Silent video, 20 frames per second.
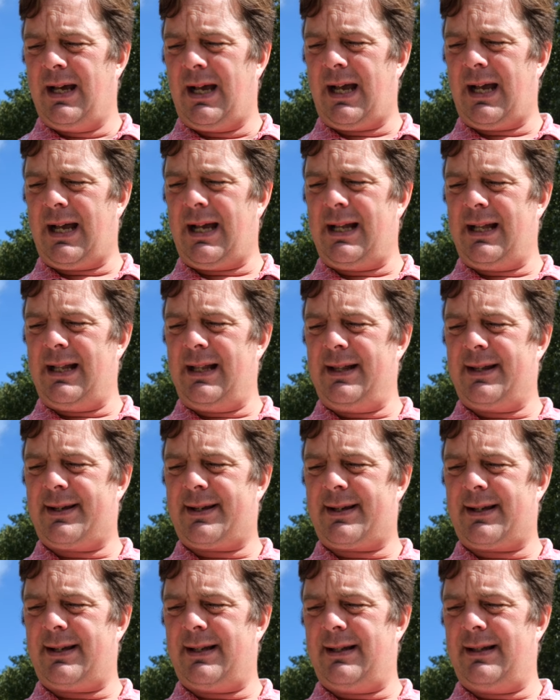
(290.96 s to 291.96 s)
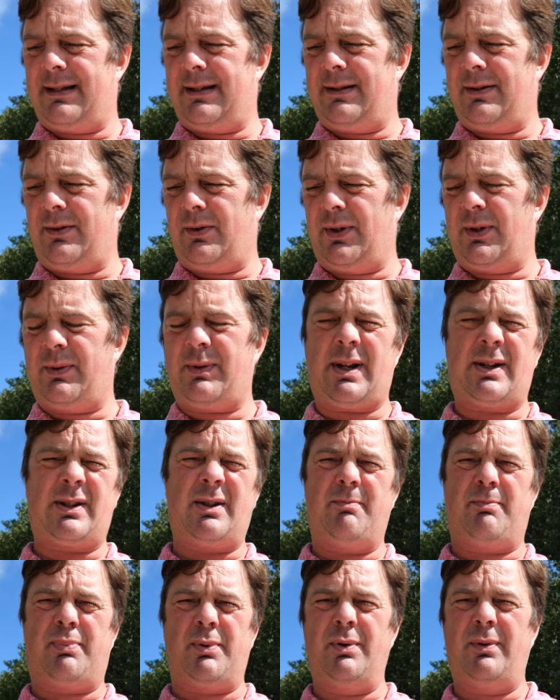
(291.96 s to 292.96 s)
And well, it was
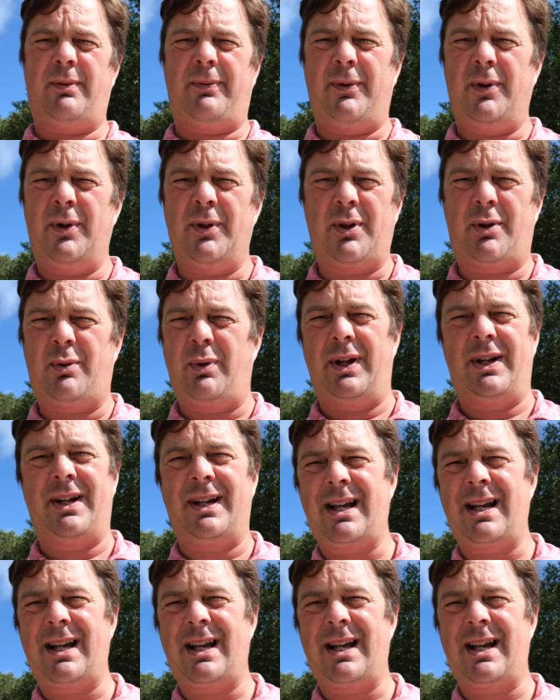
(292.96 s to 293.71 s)
actually brewed for the Queen.